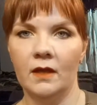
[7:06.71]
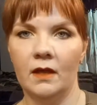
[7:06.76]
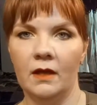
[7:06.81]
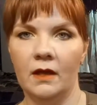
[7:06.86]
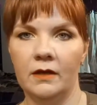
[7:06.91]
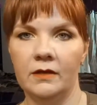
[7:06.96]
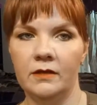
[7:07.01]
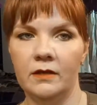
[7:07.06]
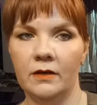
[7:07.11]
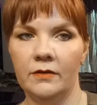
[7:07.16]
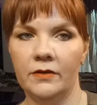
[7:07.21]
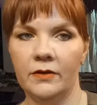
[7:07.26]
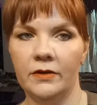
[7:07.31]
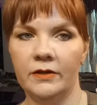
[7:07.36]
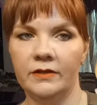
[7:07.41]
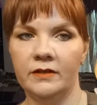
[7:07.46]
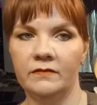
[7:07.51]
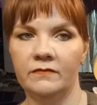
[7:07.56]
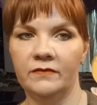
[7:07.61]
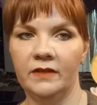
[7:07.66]
Another
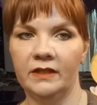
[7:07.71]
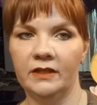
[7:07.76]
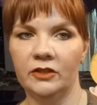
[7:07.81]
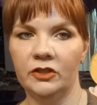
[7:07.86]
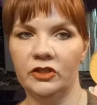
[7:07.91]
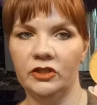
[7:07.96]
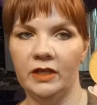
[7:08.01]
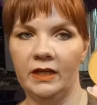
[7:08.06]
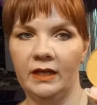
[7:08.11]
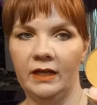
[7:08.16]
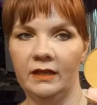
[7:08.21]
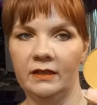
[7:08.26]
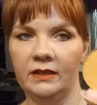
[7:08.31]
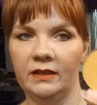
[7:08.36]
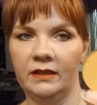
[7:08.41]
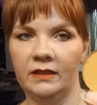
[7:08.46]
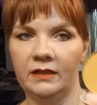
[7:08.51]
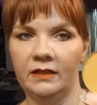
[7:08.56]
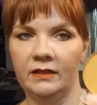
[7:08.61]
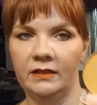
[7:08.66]
Divina shade
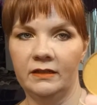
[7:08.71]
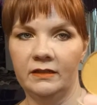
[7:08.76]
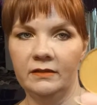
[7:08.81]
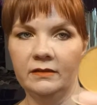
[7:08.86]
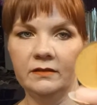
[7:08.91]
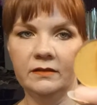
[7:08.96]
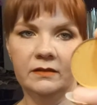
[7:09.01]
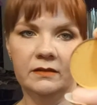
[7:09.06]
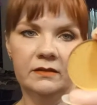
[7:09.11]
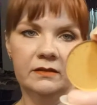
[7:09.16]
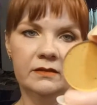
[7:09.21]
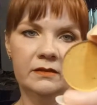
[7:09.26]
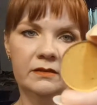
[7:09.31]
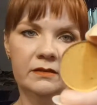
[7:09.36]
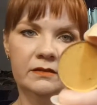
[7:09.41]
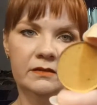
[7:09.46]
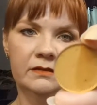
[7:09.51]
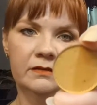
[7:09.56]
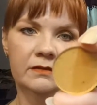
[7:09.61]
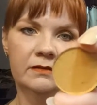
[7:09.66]
is
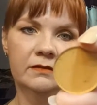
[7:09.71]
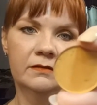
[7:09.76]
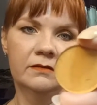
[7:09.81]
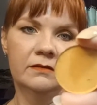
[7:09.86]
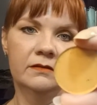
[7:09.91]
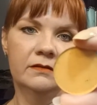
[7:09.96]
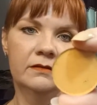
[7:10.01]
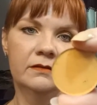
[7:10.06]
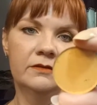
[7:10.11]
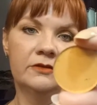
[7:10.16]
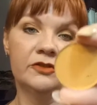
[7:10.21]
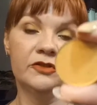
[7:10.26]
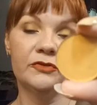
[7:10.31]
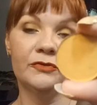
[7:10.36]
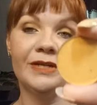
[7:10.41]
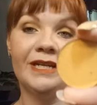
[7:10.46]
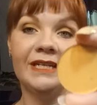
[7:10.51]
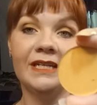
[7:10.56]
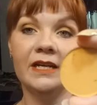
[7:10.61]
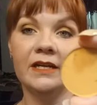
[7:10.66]

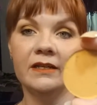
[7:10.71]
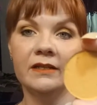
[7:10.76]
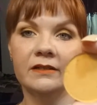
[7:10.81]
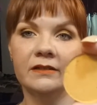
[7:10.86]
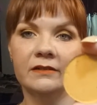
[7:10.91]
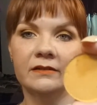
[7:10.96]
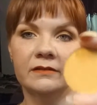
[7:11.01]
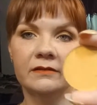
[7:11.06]
Dorina.